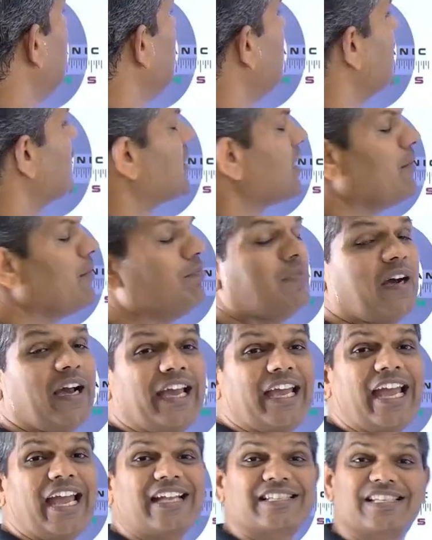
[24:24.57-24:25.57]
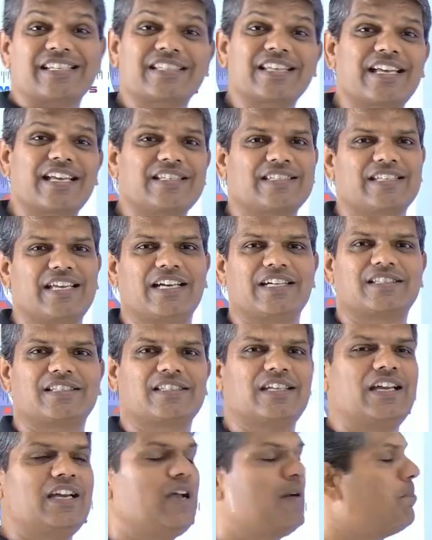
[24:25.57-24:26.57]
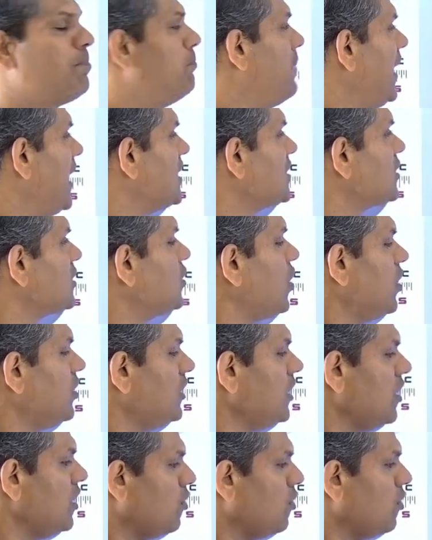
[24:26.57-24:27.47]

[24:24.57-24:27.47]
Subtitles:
some exercise sets based on